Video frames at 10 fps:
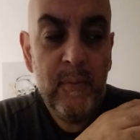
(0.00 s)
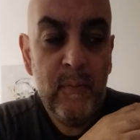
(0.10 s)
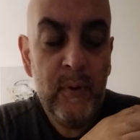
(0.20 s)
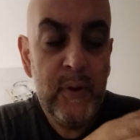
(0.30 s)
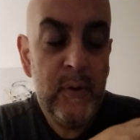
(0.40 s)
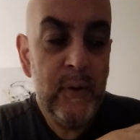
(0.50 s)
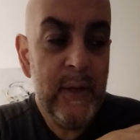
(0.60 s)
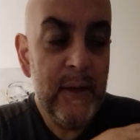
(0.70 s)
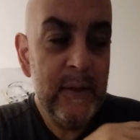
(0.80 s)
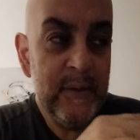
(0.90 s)
When you look
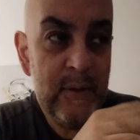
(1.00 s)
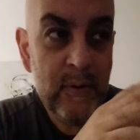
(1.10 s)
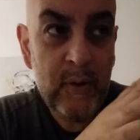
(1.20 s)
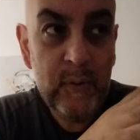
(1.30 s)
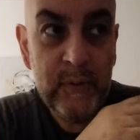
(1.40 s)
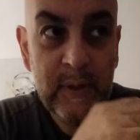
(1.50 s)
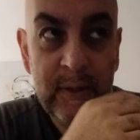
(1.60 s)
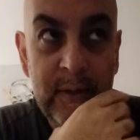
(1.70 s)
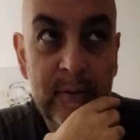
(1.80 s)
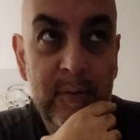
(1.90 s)
at, let's say you're closing a
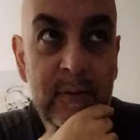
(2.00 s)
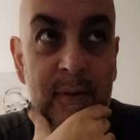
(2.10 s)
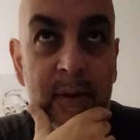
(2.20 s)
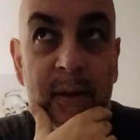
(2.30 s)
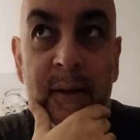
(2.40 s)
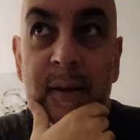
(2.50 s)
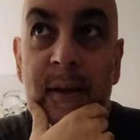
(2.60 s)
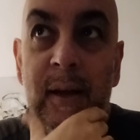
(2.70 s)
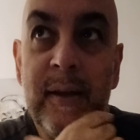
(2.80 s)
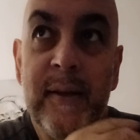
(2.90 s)
deal,
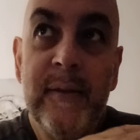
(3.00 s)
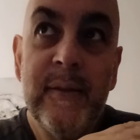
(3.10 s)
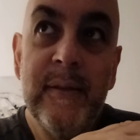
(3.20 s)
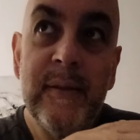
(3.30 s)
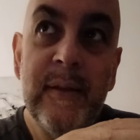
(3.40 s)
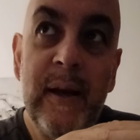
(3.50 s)
and I can